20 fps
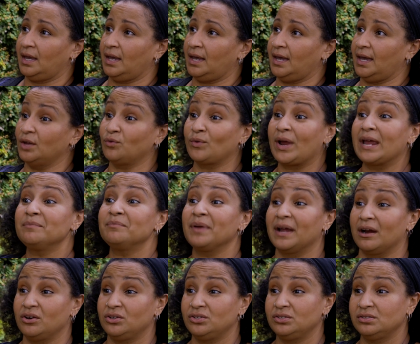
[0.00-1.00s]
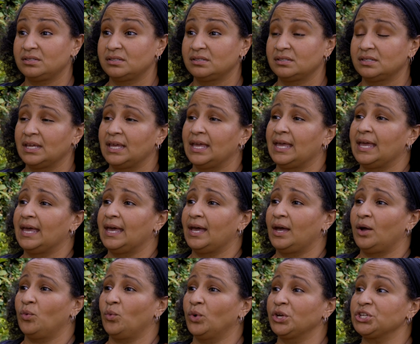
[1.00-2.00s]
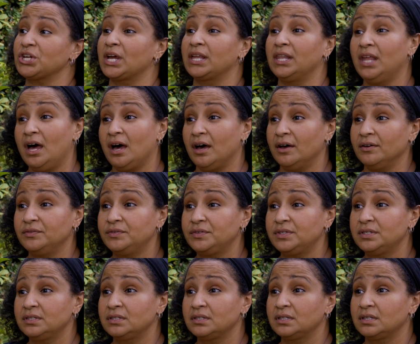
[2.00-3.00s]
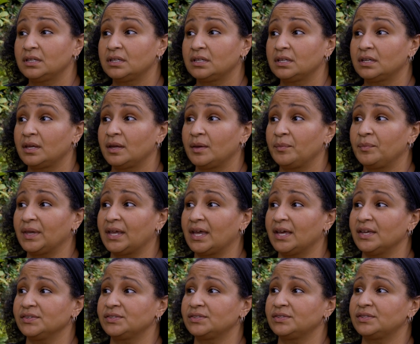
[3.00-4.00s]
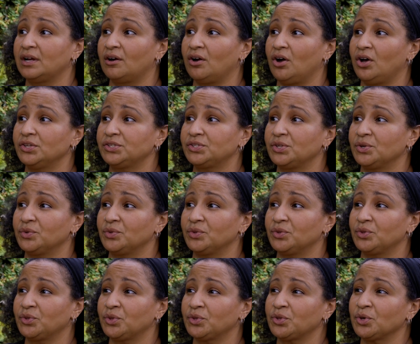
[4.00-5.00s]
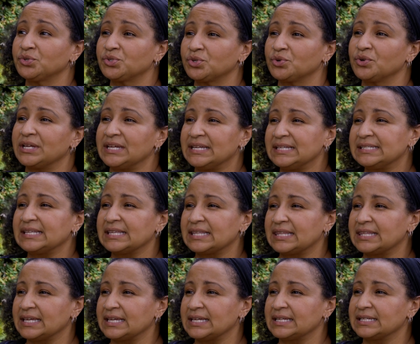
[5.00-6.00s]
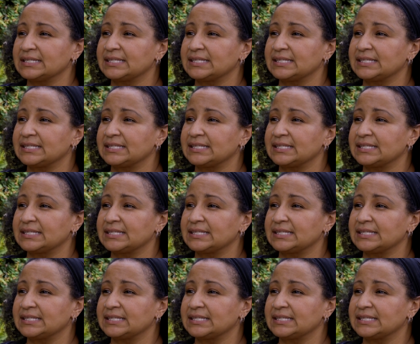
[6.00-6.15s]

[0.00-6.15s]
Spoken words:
rain barrels, which I loved because those are easy things